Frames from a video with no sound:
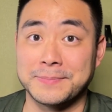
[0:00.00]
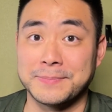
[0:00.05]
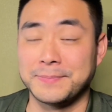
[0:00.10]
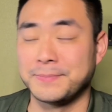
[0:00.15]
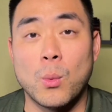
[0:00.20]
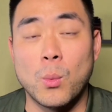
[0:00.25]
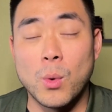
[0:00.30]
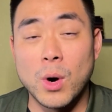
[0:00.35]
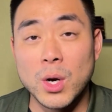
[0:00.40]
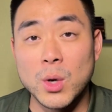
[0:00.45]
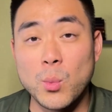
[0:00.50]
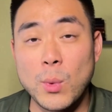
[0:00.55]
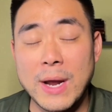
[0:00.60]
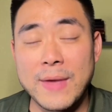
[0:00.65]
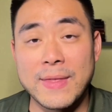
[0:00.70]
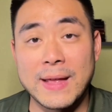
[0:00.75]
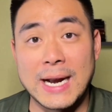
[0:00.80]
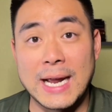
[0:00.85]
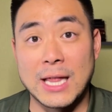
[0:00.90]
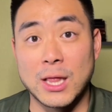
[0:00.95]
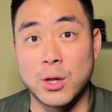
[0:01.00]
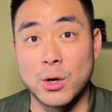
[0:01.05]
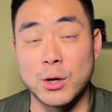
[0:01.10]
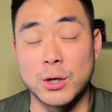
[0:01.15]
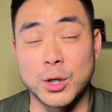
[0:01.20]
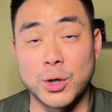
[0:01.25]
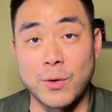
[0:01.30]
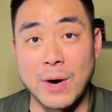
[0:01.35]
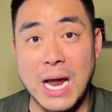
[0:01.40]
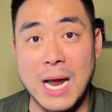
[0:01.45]
One way that I
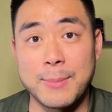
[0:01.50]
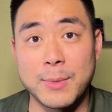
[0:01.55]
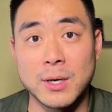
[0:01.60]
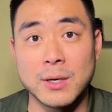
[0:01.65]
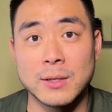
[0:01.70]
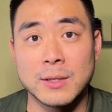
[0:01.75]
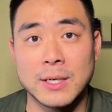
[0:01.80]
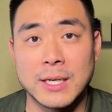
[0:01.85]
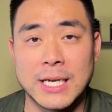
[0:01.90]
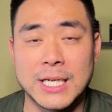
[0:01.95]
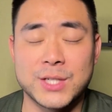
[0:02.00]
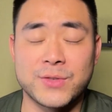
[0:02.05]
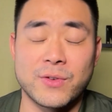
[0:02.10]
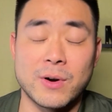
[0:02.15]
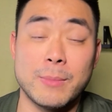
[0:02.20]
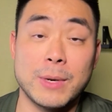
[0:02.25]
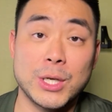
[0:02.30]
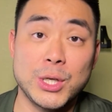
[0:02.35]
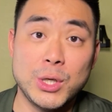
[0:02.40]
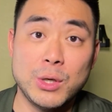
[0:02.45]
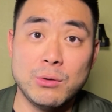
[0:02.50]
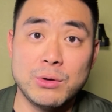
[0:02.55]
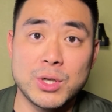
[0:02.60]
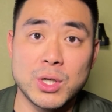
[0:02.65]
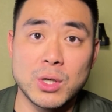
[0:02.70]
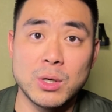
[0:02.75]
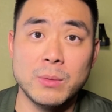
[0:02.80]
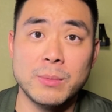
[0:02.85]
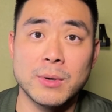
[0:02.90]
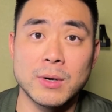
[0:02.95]
learned grammar is from a
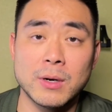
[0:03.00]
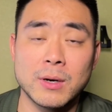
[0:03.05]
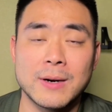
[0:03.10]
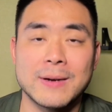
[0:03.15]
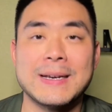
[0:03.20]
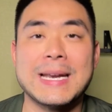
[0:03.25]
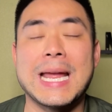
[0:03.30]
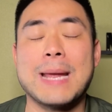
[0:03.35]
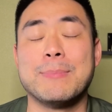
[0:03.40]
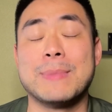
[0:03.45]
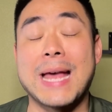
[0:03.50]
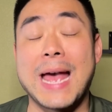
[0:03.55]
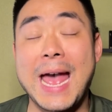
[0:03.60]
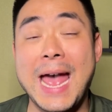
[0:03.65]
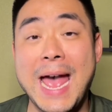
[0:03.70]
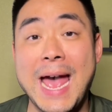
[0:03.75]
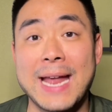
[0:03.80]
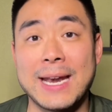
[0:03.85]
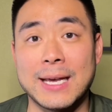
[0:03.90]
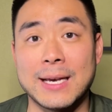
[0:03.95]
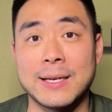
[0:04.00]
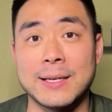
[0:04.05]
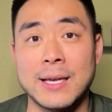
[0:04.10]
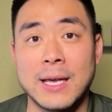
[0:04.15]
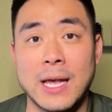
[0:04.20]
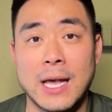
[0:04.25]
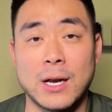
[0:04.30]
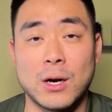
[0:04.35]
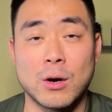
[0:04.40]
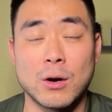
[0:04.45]
YouTuber named Anna,
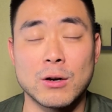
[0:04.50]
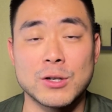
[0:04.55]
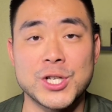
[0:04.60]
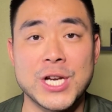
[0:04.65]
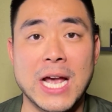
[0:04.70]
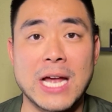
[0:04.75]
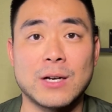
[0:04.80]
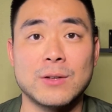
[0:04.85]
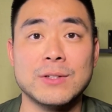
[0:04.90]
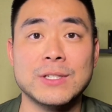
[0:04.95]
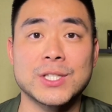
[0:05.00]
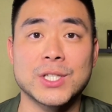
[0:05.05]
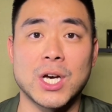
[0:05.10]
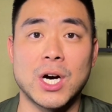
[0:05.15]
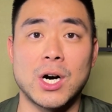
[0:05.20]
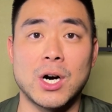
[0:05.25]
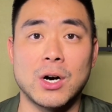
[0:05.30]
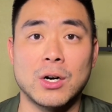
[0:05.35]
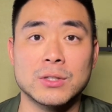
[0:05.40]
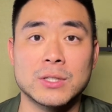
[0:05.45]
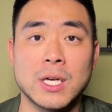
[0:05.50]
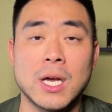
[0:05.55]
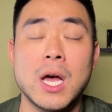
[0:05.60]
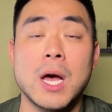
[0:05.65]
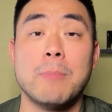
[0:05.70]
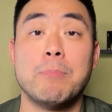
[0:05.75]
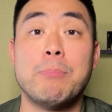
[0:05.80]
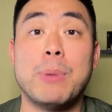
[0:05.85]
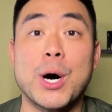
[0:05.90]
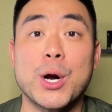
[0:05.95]
and her channel is called
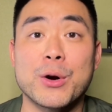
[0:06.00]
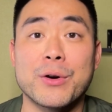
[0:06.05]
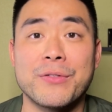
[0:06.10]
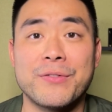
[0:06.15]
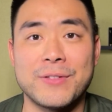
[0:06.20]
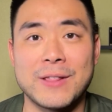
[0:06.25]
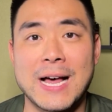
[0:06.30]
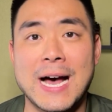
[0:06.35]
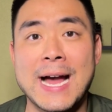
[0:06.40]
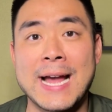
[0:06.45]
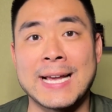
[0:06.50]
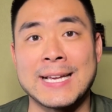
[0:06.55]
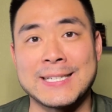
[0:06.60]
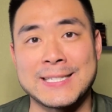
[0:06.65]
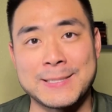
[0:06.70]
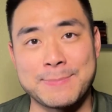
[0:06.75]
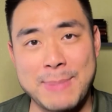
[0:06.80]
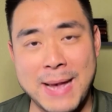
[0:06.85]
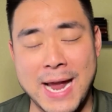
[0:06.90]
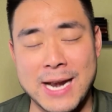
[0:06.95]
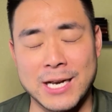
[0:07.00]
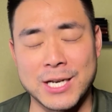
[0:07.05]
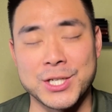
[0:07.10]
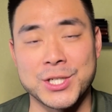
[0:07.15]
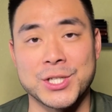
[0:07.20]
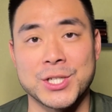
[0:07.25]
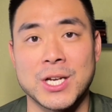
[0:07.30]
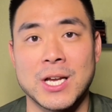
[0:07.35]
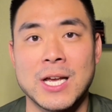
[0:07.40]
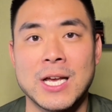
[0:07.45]
Butterfly
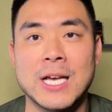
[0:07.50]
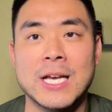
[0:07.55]
Spanish.